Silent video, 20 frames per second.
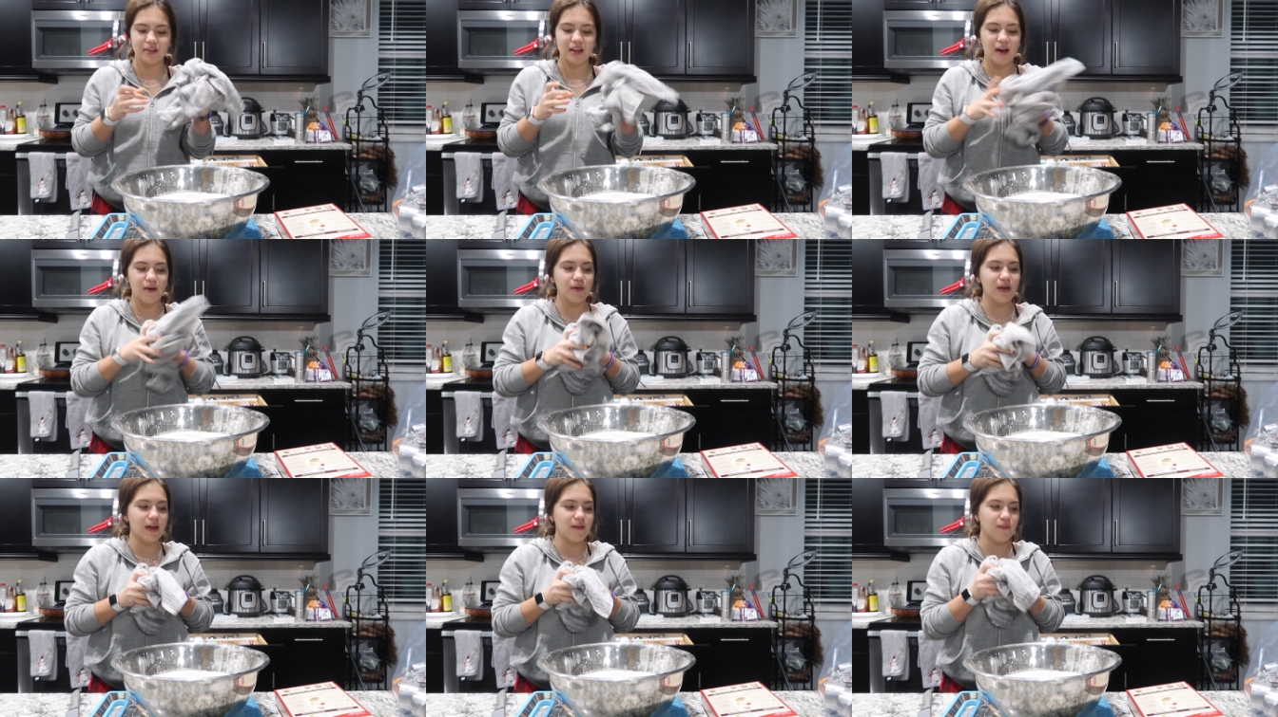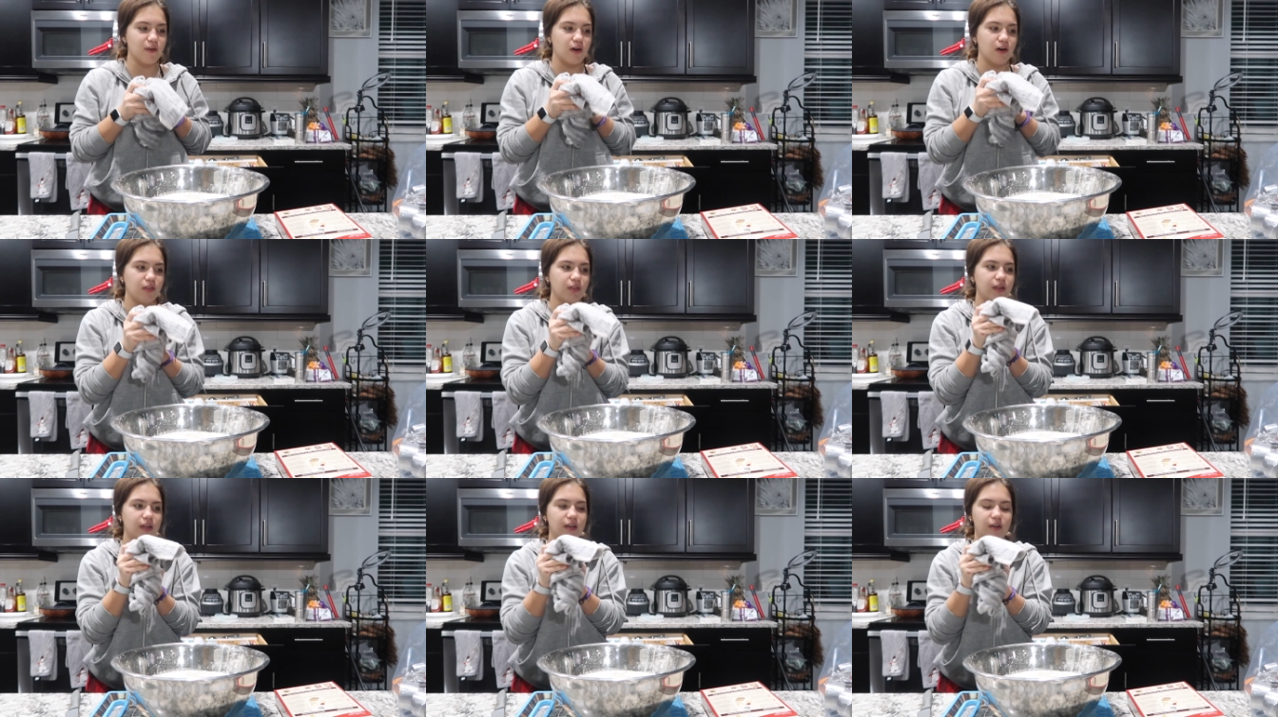now we have
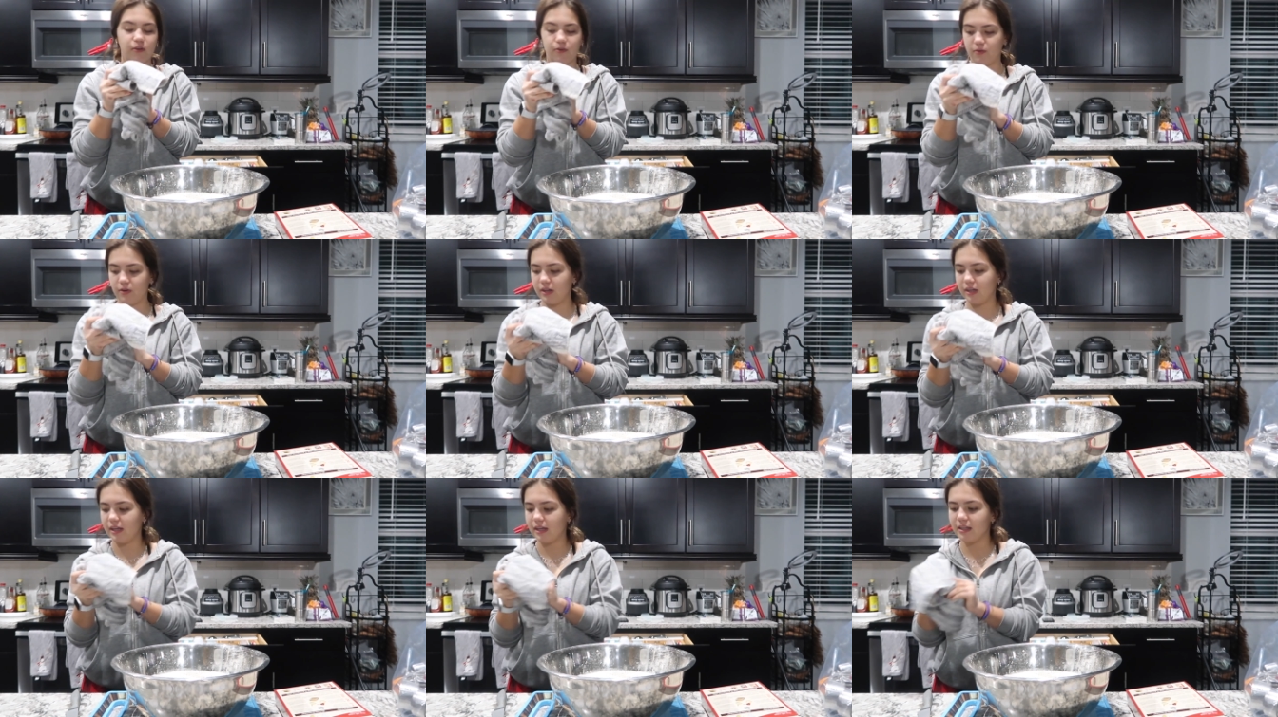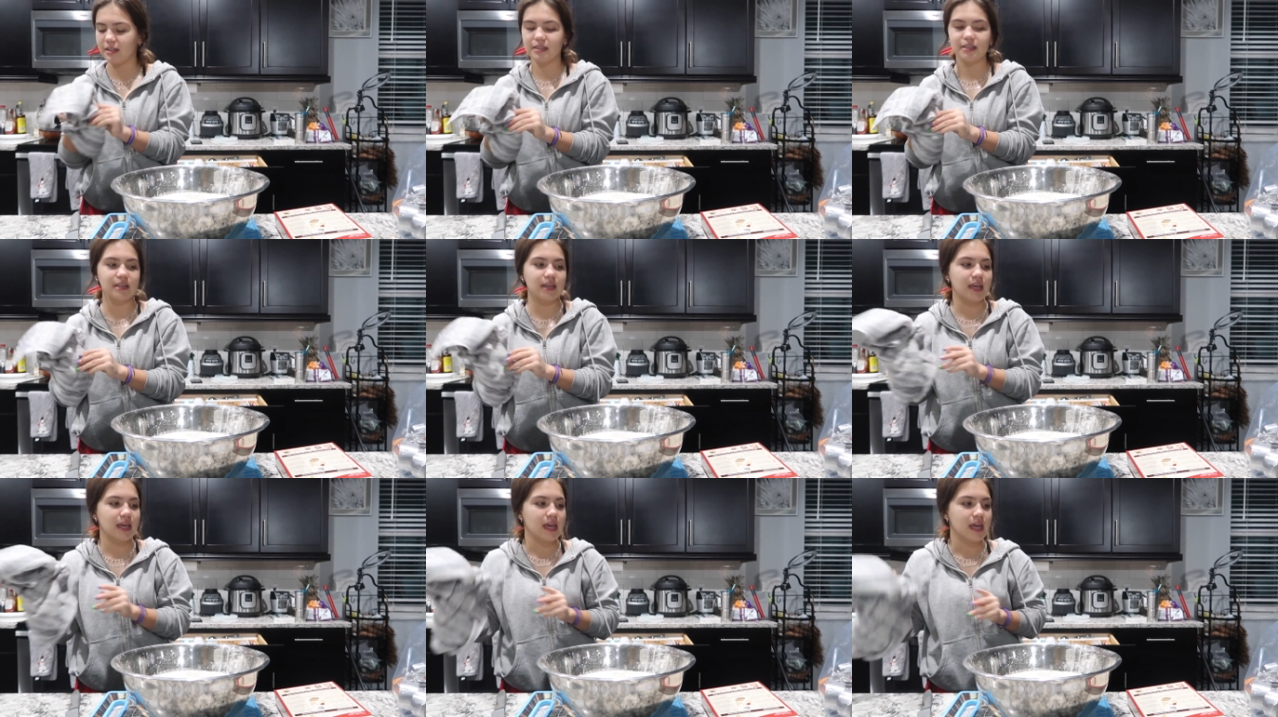all the
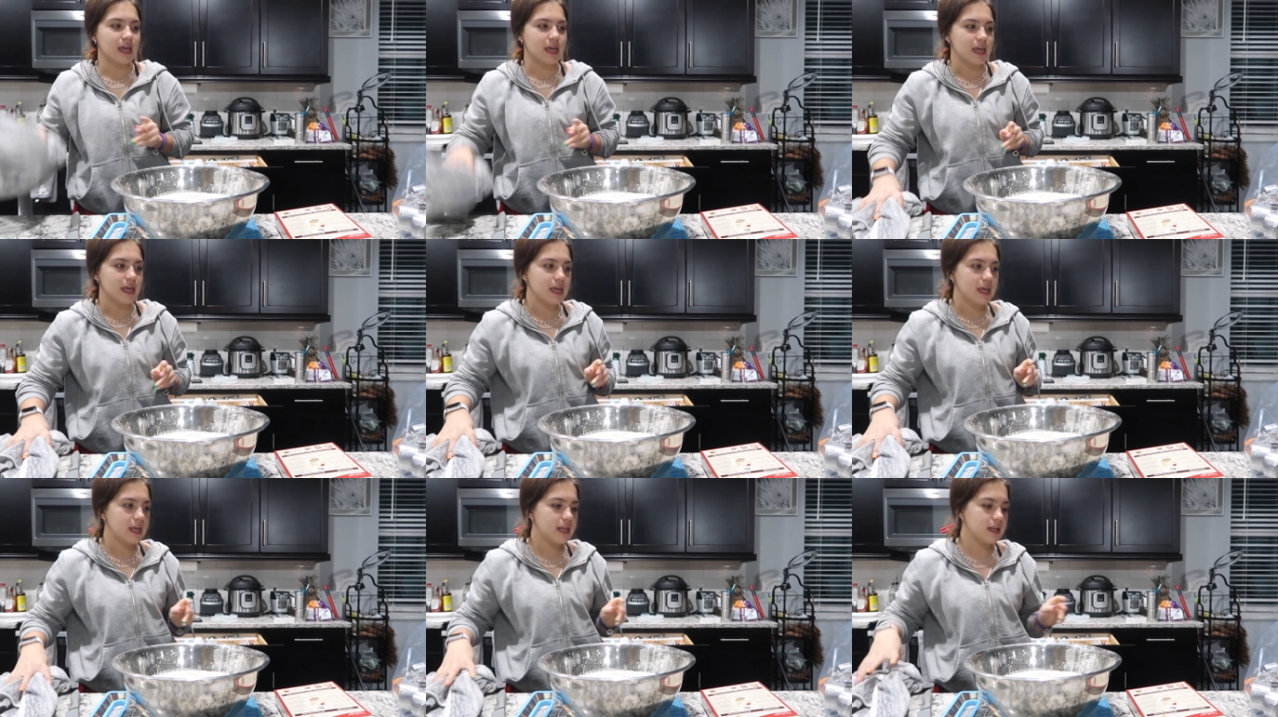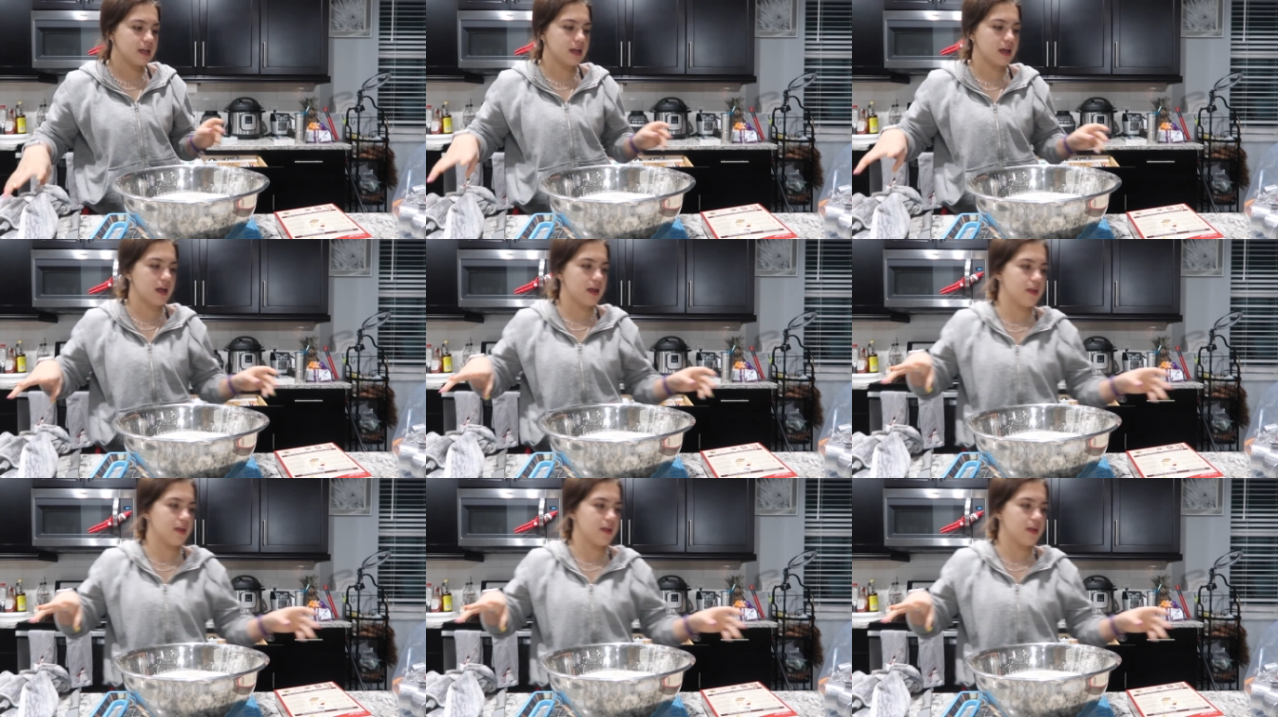ingredients in